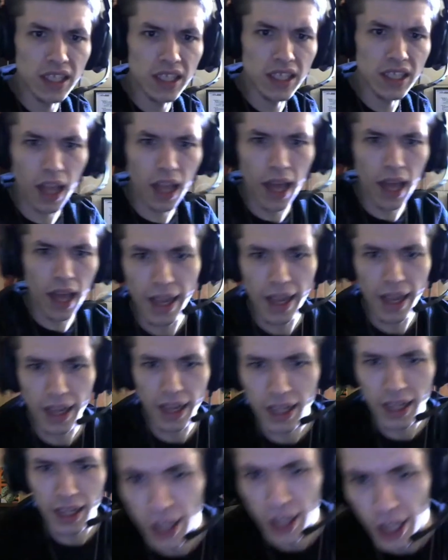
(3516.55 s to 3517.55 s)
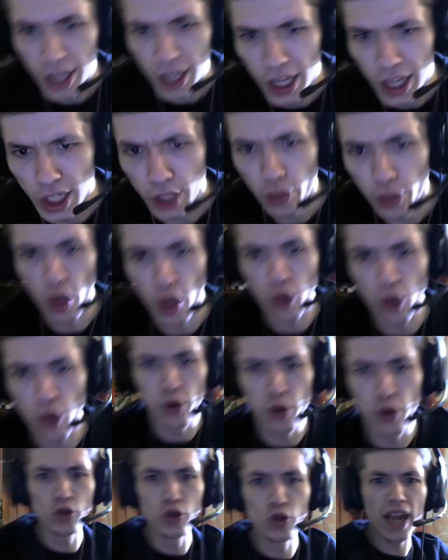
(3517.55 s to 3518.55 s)
like thunder
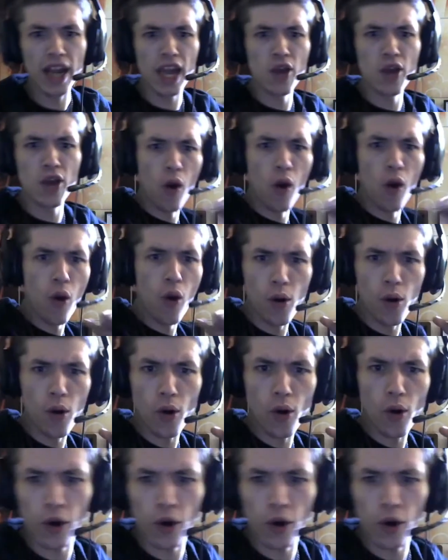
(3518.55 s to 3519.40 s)
dragon roar.